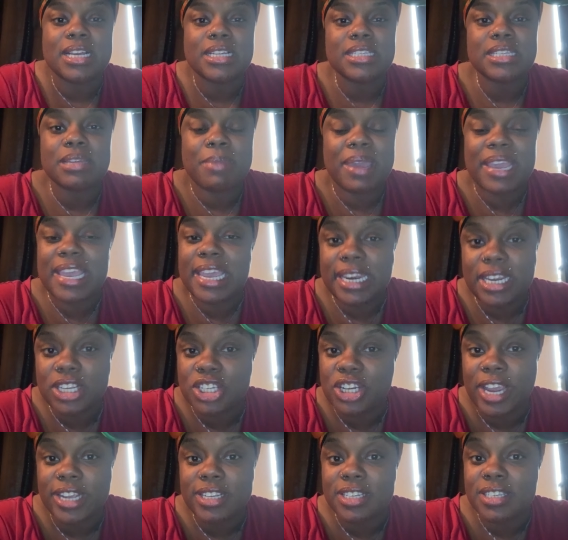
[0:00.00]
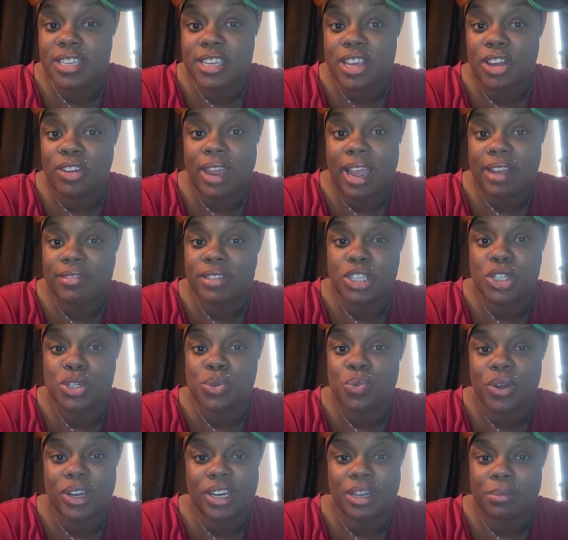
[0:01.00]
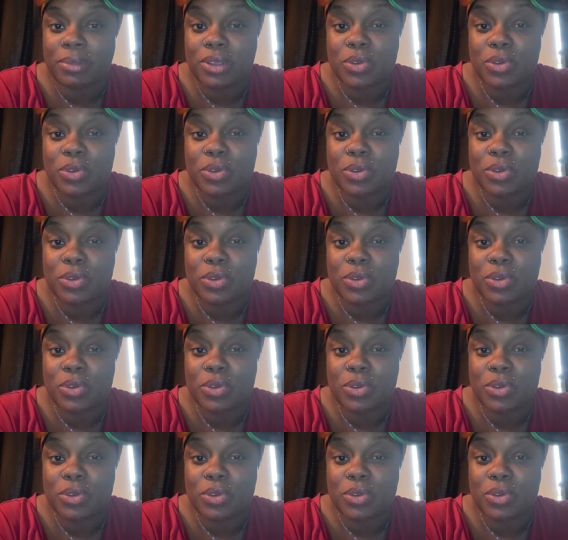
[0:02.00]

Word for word: to make any changes in your life that you want to